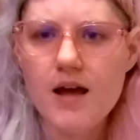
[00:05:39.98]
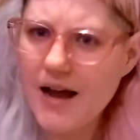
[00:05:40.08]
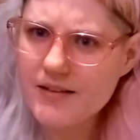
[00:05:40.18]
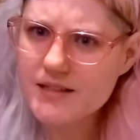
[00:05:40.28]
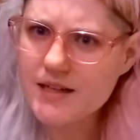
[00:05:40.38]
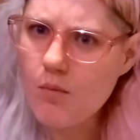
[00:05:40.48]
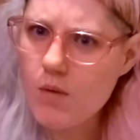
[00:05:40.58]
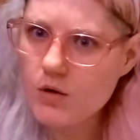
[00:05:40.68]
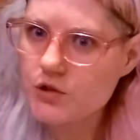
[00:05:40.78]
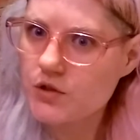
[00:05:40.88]
that's like
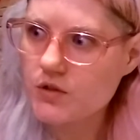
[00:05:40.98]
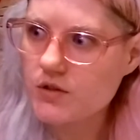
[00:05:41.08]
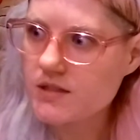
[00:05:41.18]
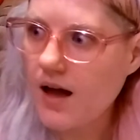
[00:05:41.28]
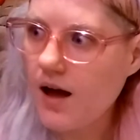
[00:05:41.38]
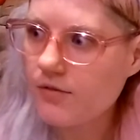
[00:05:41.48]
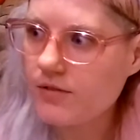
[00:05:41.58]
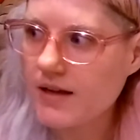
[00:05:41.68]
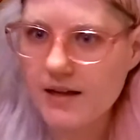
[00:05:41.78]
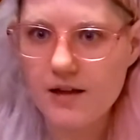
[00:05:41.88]
emotional stuff.
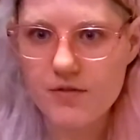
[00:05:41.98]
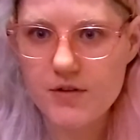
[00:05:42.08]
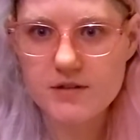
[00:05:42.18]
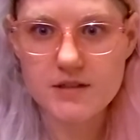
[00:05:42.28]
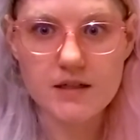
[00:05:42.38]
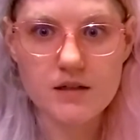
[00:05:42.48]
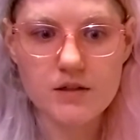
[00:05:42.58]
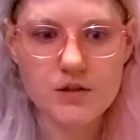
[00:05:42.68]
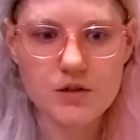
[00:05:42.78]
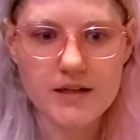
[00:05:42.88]
Like if there's like a
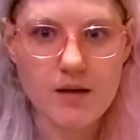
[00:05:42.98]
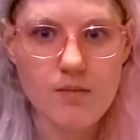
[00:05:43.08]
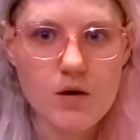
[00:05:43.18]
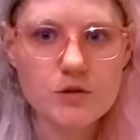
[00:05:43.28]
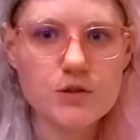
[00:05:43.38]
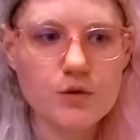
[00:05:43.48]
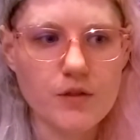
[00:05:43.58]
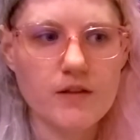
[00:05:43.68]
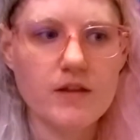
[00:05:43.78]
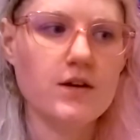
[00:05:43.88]
little like emotional
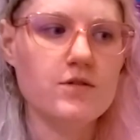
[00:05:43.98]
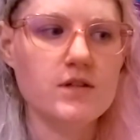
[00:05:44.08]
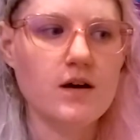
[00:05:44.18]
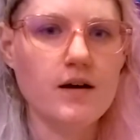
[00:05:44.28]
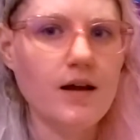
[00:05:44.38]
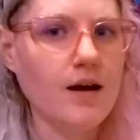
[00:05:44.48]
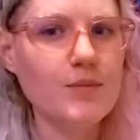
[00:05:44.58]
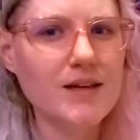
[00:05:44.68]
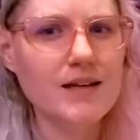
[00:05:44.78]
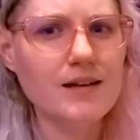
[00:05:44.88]
thing that goes on, I'm
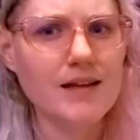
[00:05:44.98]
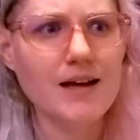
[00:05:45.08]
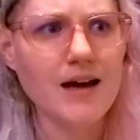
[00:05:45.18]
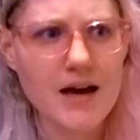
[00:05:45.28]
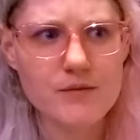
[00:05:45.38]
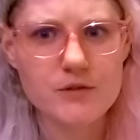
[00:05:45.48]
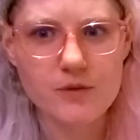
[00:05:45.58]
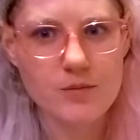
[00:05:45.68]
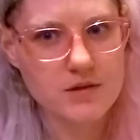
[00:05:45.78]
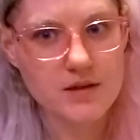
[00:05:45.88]
getting like hives
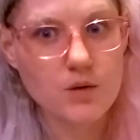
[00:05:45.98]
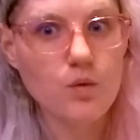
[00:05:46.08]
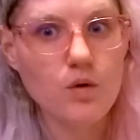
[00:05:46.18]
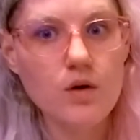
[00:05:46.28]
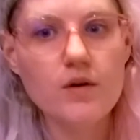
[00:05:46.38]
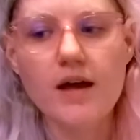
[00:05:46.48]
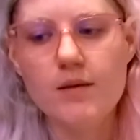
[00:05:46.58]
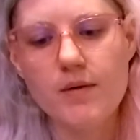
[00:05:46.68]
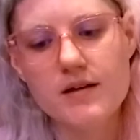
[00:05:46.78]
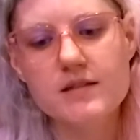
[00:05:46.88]
from it. It's like, well, okay,
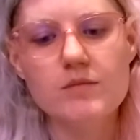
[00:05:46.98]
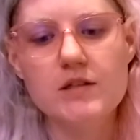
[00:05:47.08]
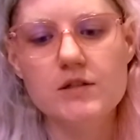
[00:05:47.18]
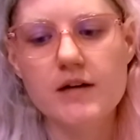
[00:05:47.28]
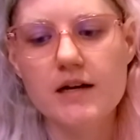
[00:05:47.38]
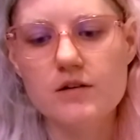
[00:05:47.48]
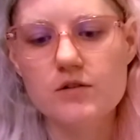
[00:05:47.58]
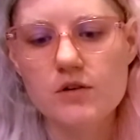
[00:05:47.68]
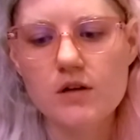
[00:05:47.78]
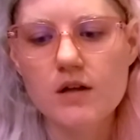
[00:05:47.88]
my histamines are out of
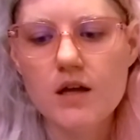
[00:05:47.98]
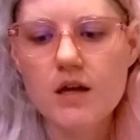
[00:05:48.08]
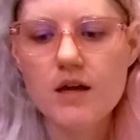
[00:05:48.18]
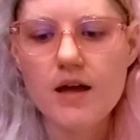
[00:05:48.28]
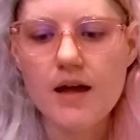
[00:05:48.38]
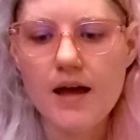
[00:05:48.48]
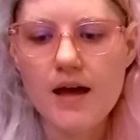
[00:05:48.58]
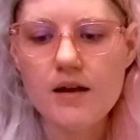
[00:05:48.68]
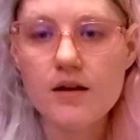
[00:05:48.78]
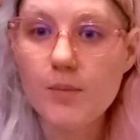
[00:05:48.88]
control.
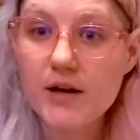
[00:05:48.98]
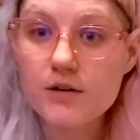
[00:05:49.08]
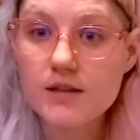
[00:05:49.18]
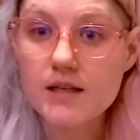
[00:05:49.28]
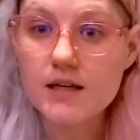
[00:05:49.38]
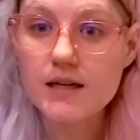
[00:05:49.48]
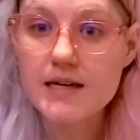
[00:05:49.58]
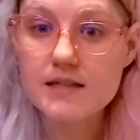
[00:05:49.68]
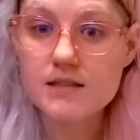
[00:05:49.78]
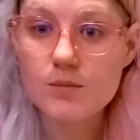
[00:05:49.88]
And apparently
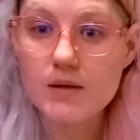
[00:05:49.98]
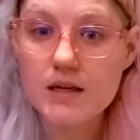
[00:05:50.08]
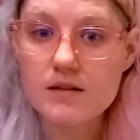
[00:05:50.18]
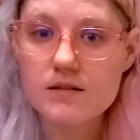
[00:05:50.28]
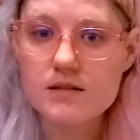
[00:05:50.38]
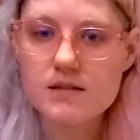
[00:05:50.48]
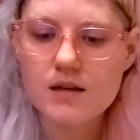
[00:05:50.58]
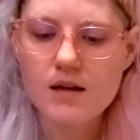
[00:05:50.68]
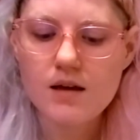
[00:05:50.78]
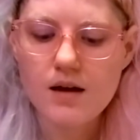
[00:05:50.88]
histamines
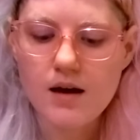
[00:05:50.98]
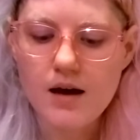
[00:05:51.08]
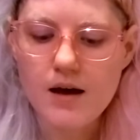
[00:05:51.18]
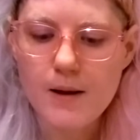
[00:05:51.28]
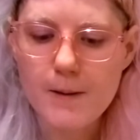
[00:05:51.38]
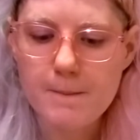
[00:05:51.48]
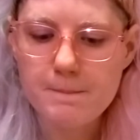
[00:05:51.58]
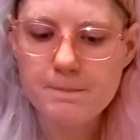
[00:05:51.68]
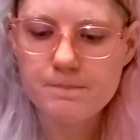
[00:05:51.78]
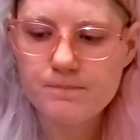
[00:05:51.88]

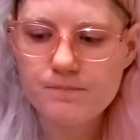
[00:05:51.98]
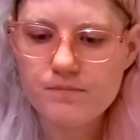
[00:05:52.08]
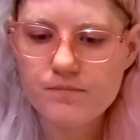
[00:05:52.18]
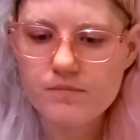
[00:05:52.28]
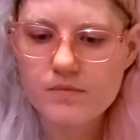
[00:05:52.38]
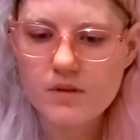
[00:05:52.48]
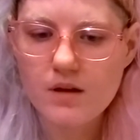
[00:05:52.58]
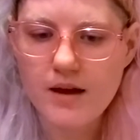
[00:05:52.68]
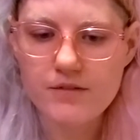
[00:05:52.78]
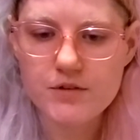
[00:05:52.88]

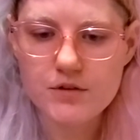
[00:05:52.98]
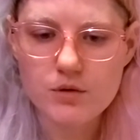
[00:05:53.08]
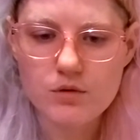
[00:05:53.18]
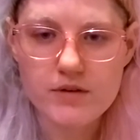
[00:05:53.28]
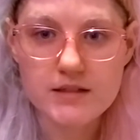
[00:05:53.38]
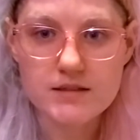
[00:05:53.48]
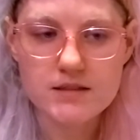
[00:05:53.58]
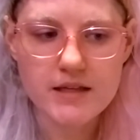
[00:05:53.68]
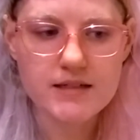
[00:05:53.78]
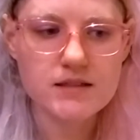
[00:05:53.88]
have to do with
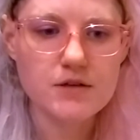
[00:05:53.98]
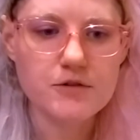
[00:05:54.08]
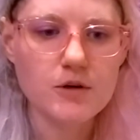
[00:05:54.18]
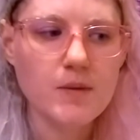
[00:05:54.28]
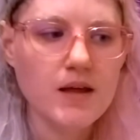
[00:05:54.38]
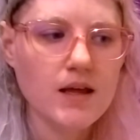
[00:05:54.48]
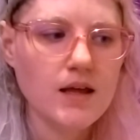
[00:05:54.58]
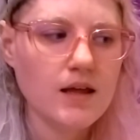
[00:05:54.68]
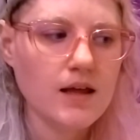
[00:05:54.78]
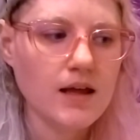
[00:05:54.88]
restless leg syndrome,
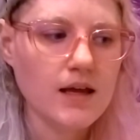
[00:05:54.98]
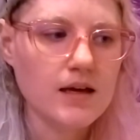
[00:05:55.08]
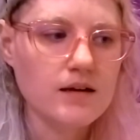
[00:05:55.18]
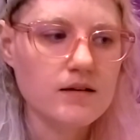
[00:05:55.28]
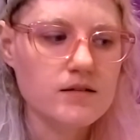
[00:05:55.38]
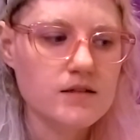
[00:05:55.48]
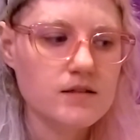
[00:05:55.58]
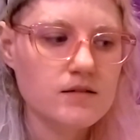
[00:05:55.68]
and